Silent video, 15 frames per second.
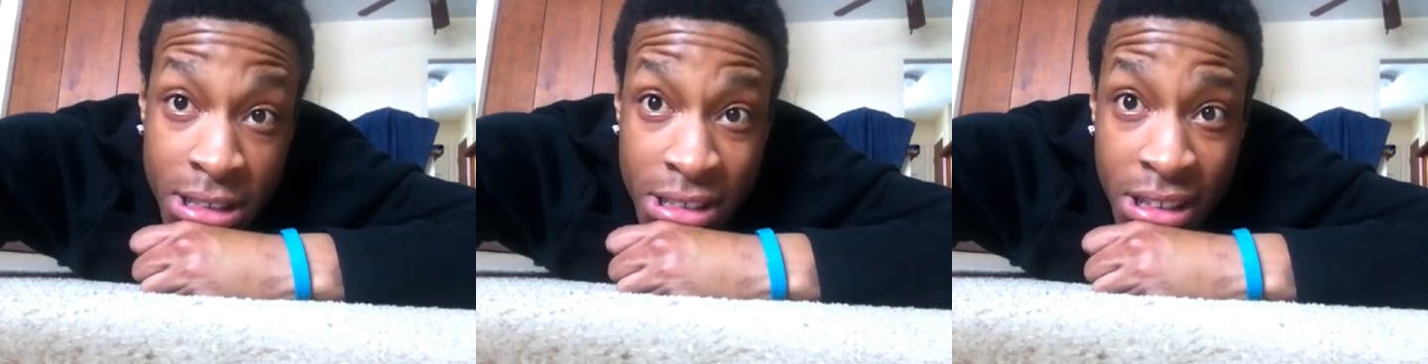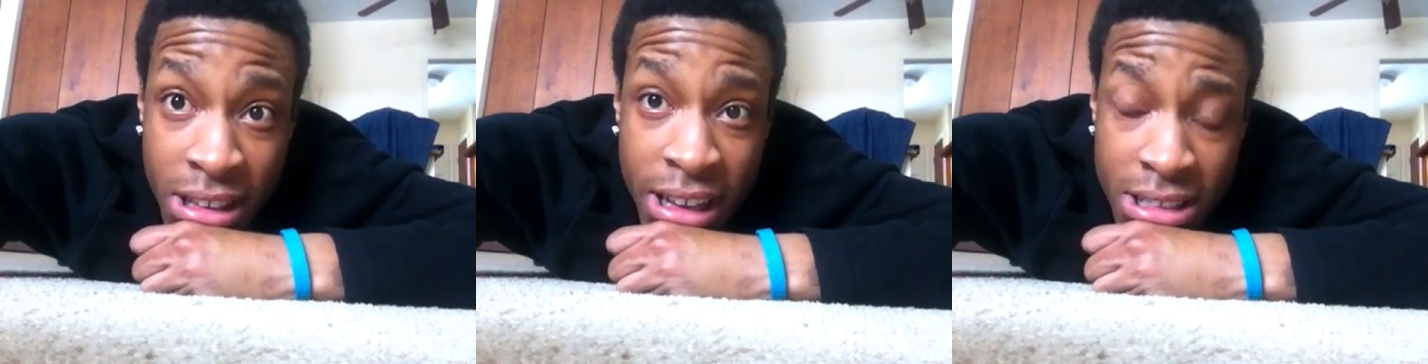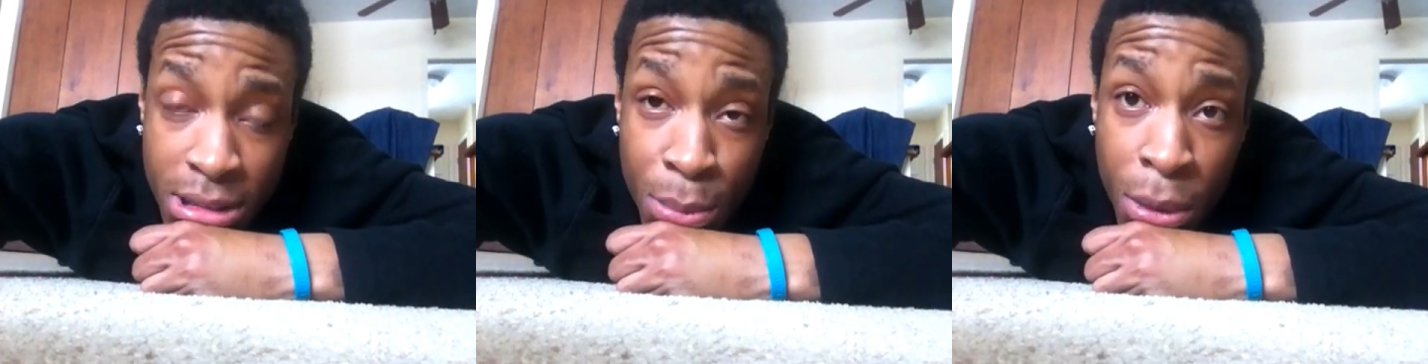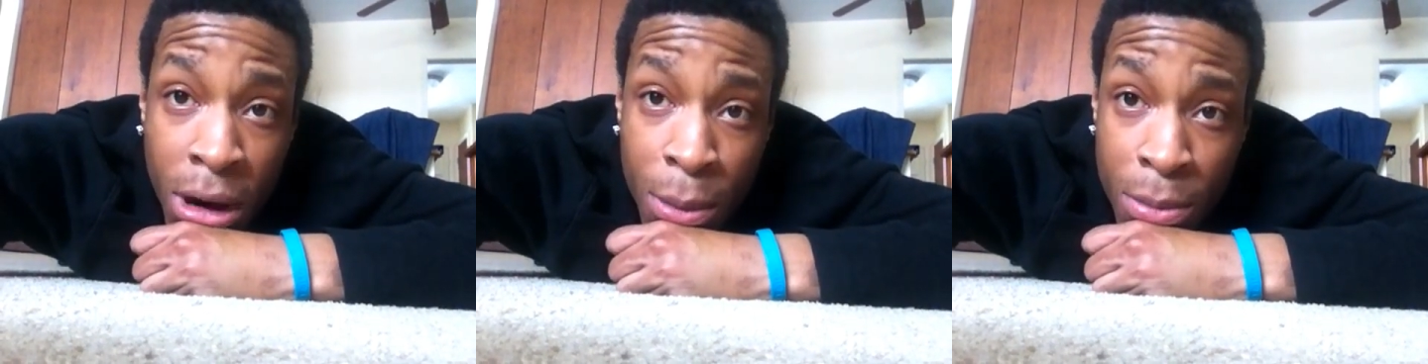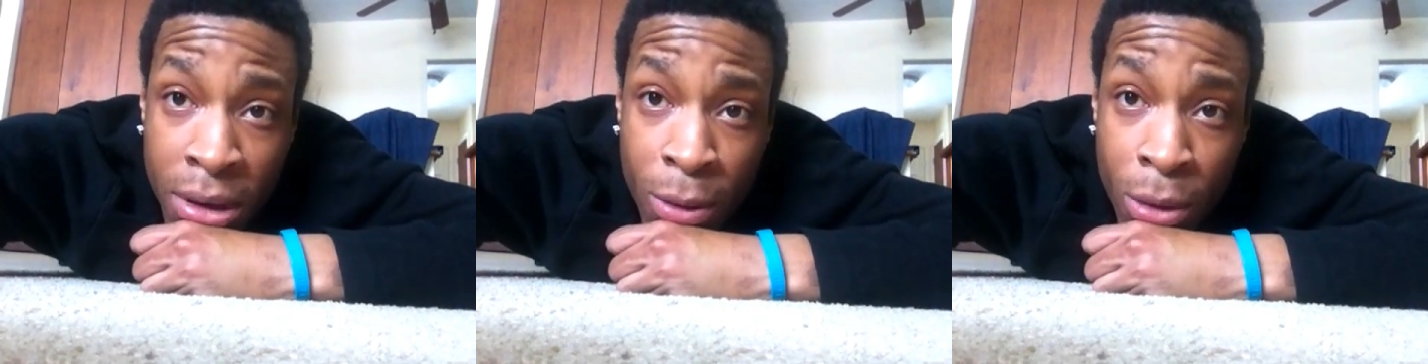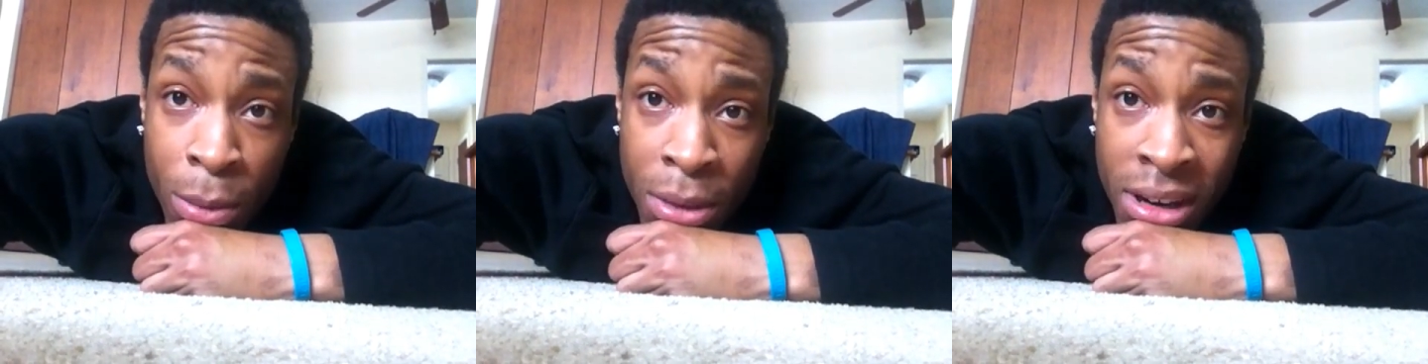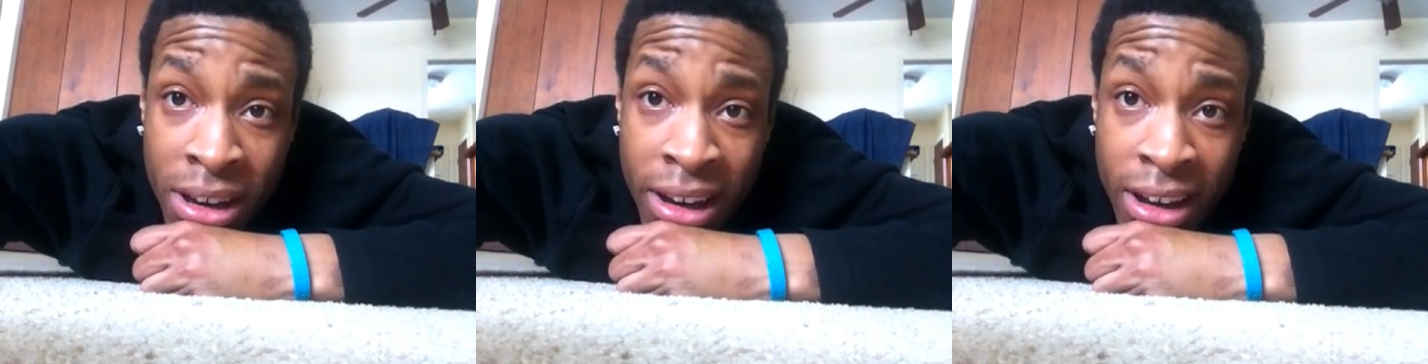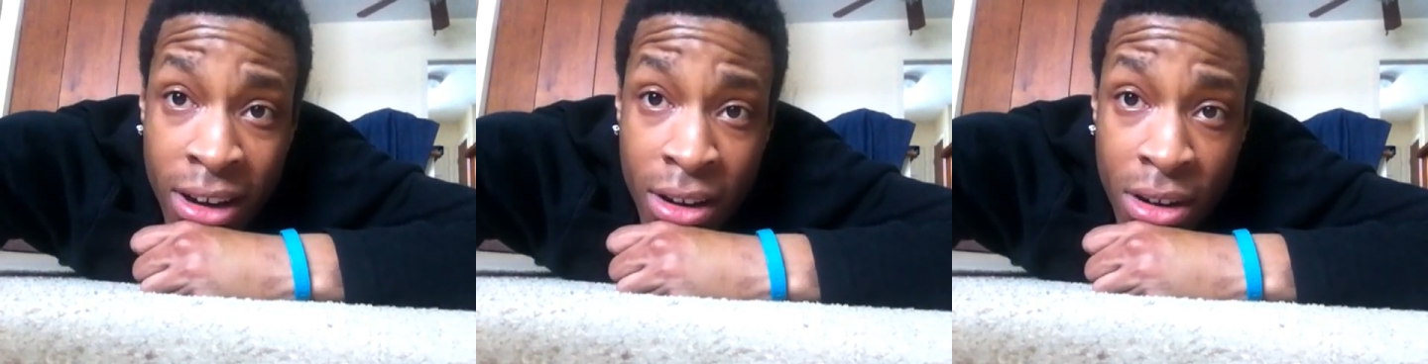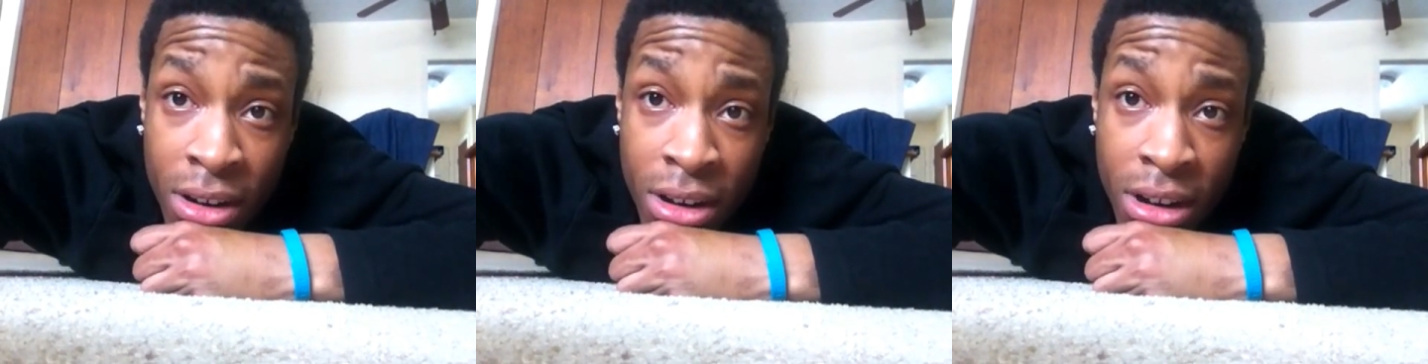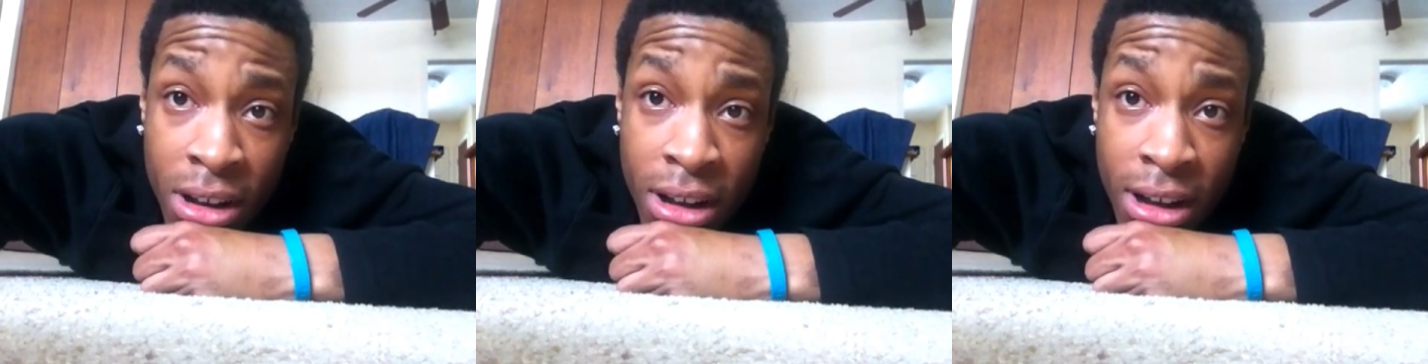See, that's the problem that with me now.
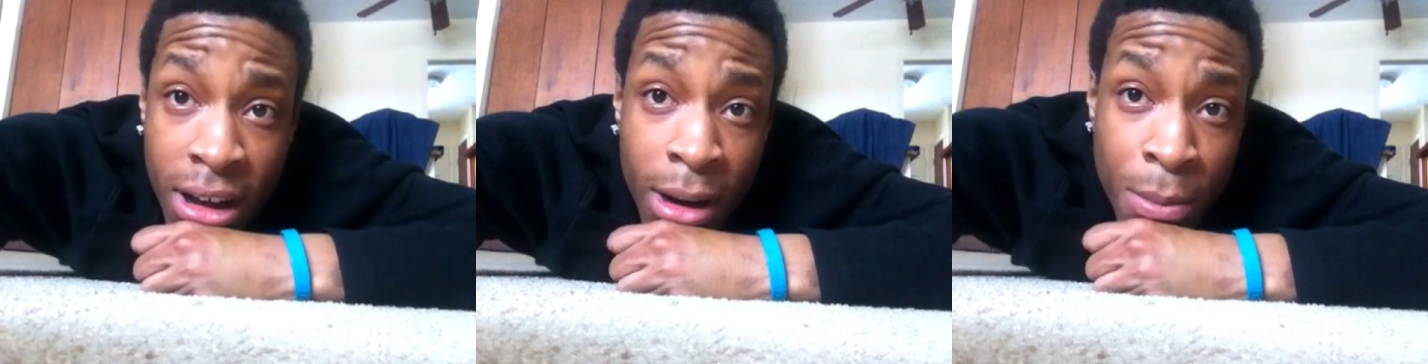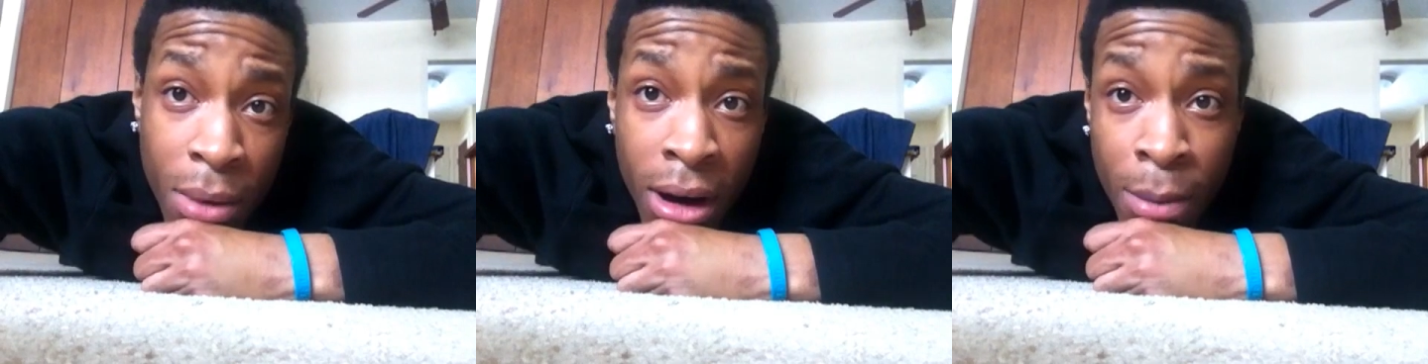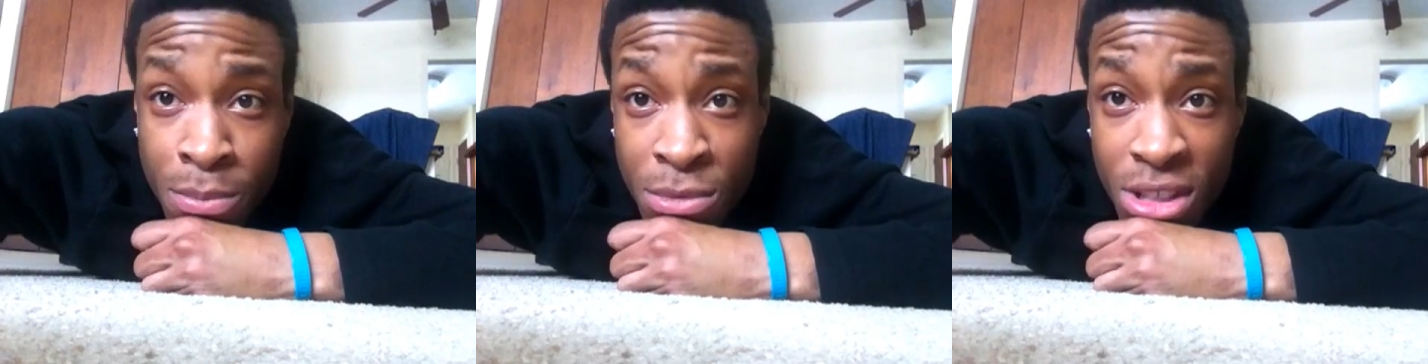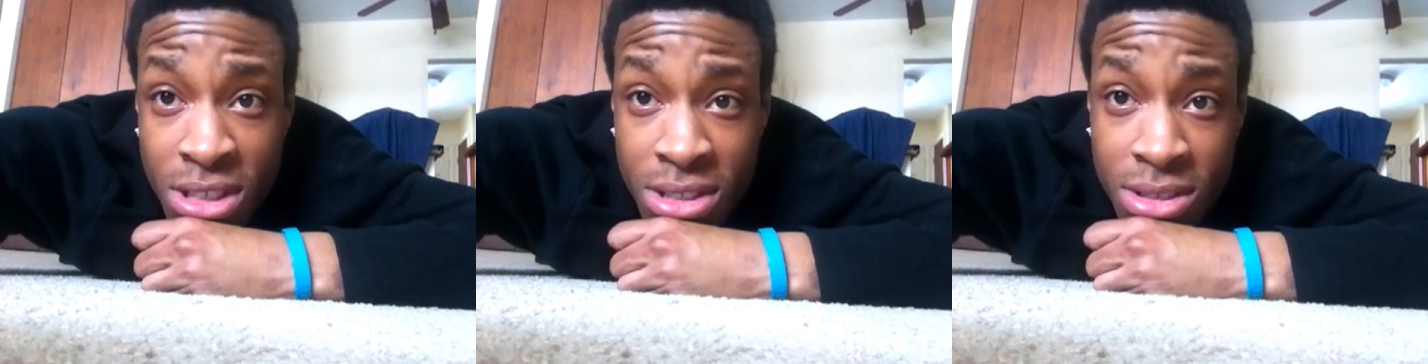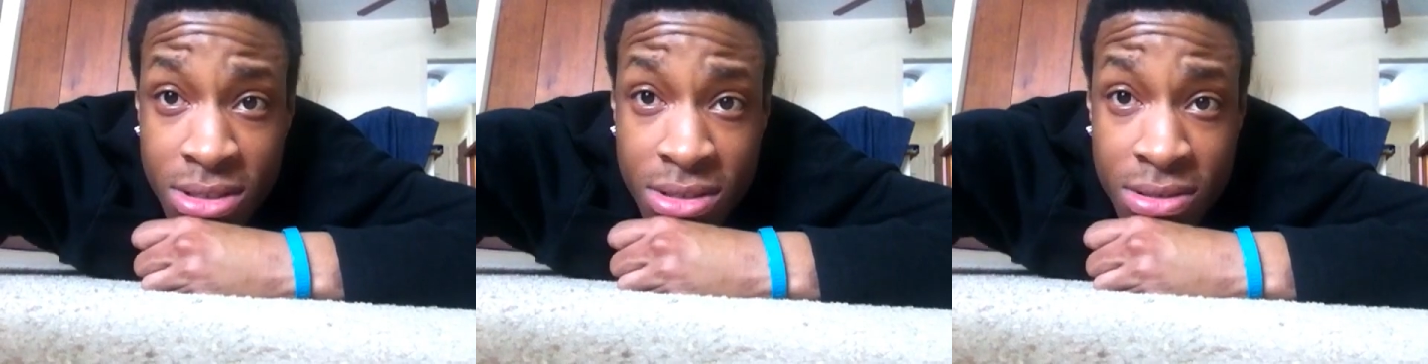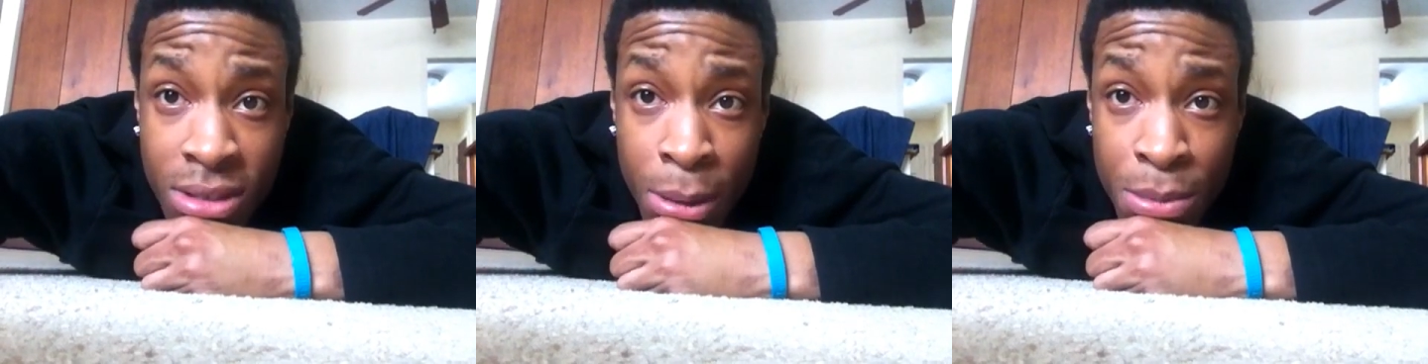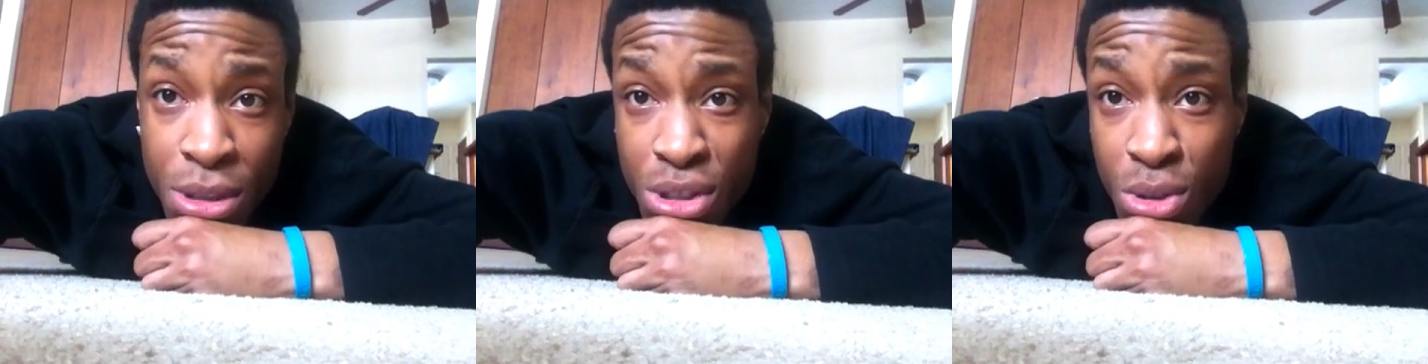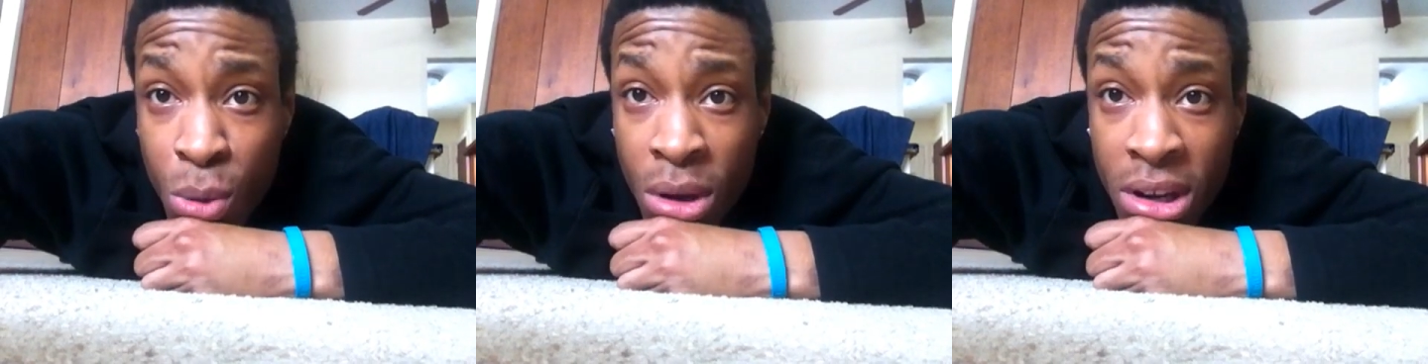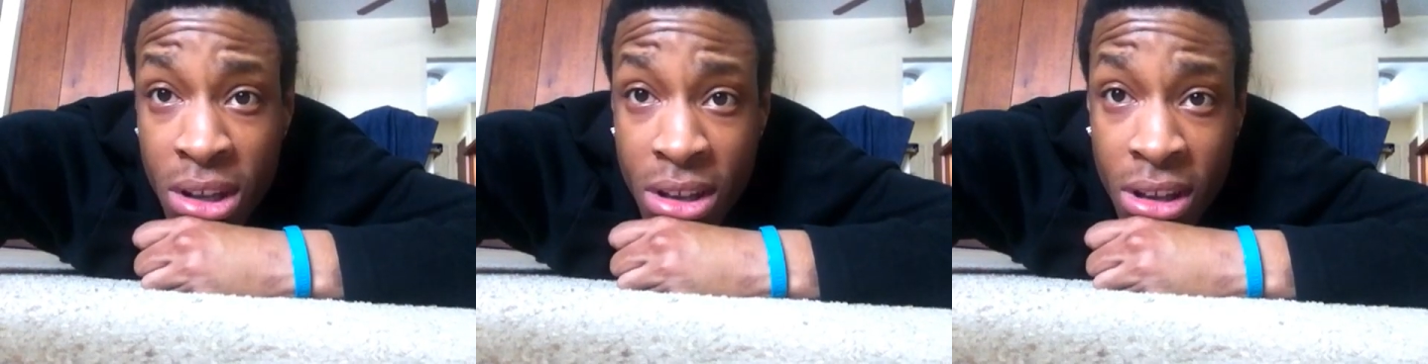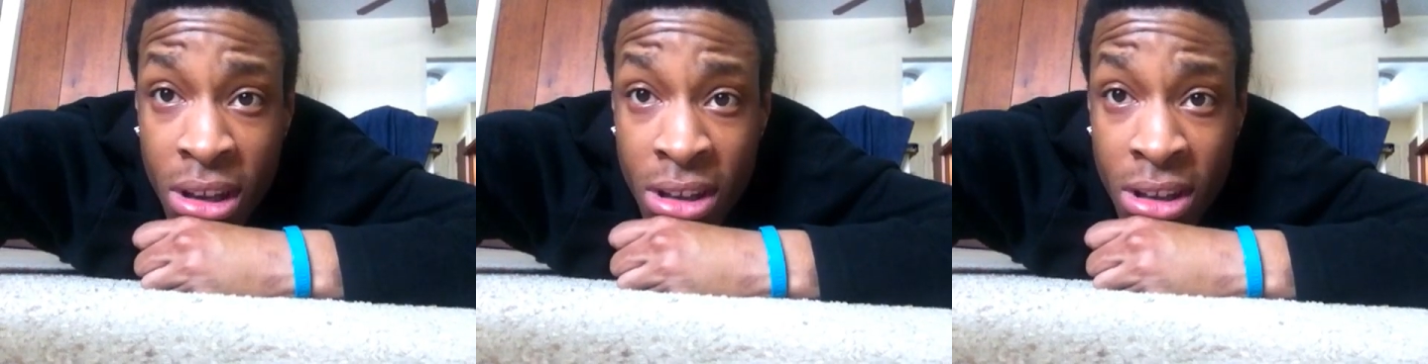I'm I'm just I'm just on it,